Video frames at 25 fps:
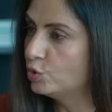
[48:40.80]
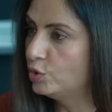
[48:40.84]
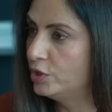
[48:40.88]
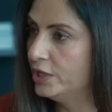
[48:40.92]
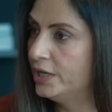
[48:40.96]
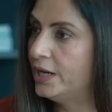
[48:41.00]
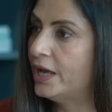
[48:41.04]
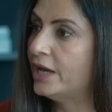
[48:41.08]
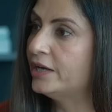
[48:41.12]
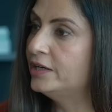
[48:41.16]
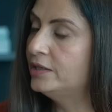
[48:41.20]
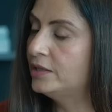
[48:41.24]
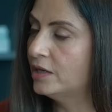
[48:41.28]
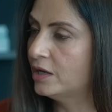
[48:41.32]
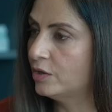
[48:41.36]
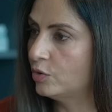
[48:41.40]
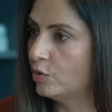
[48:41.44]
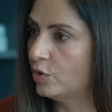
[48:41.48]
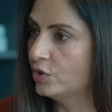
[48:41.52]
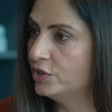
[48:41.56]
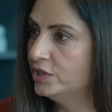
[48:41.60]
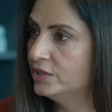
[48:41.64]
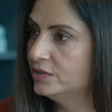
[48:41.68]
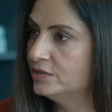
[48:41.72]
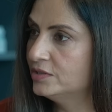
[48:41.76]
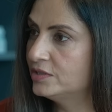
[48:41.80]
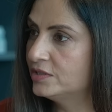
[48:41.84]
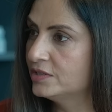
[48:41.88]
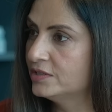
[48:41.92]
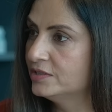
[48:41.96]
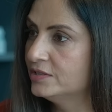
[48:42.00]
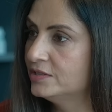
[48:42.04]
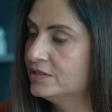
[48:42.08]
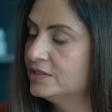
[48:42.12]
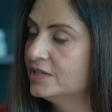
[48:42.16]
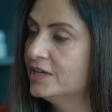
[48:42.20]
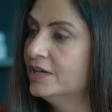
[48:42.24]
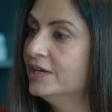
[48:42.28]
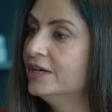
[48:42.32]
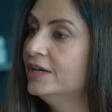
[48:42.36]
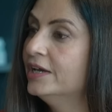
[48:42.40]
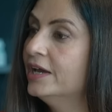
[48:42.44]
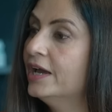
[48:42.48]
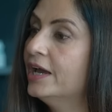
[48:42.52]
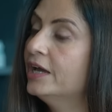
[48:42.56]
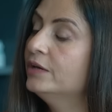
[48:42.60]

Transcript: to delight our audiences mm-hmm.